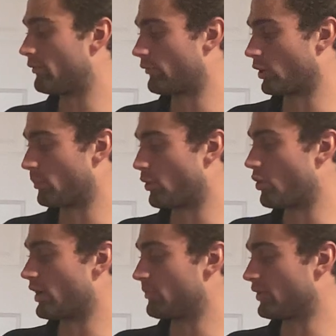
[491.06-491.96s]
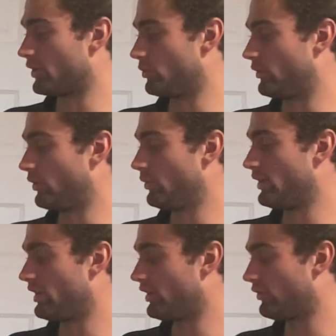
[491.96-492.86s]
for programs like
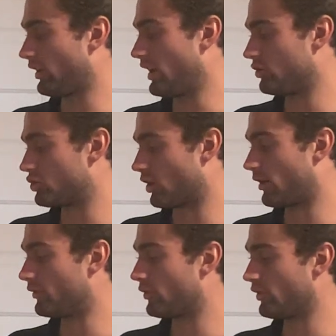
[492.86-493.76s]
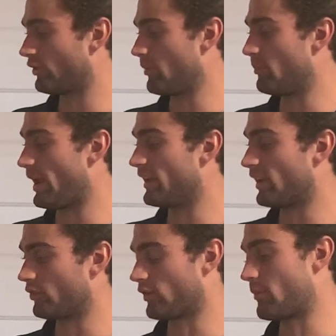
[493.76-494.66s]
utilities, insurances, and
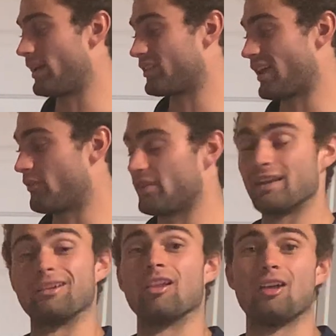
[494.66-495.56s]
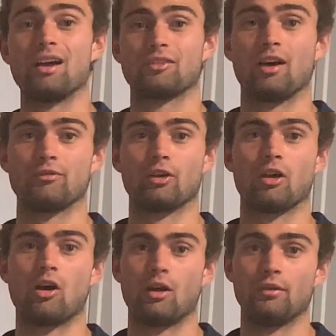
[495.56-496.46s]
banking, so that makes everything a lot
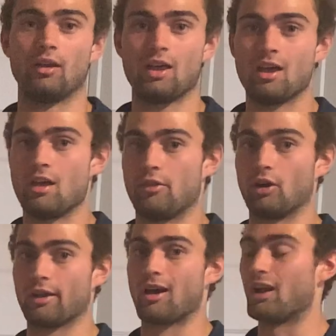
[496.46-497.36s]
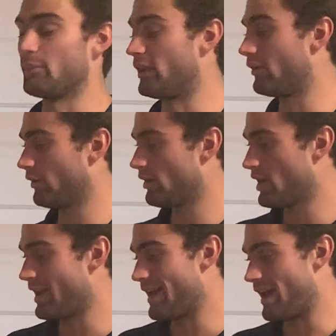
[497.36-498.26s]
tougher on their economy.
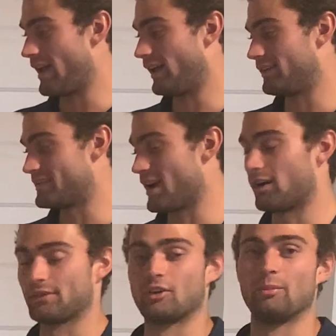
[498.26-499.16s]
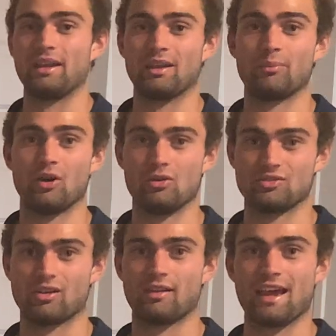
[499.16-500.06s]
And tariffs are being
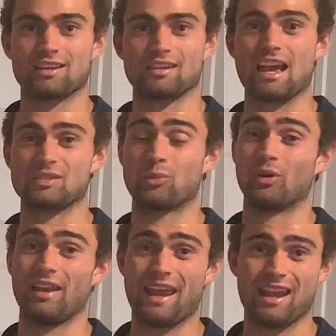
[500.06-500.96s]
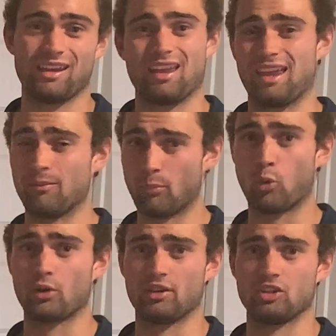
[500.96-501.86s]
imposed on exported and
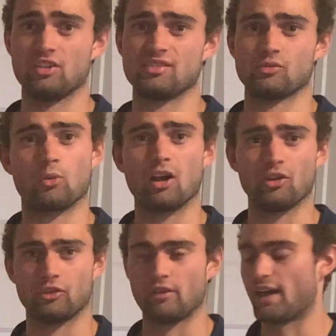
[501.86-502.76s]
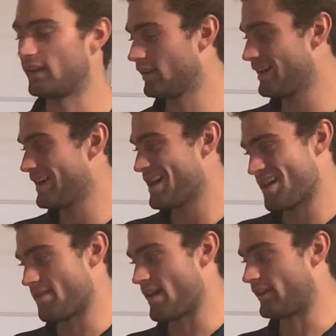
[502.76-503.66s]
imported goods as well, so
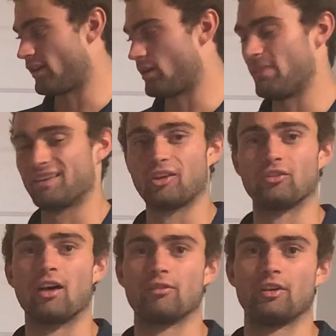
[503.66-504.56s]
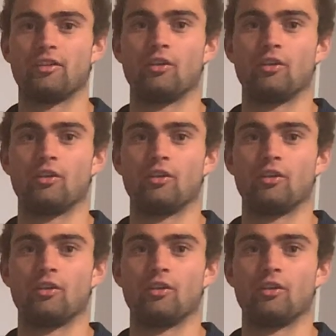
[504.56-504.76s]
that makes it tougher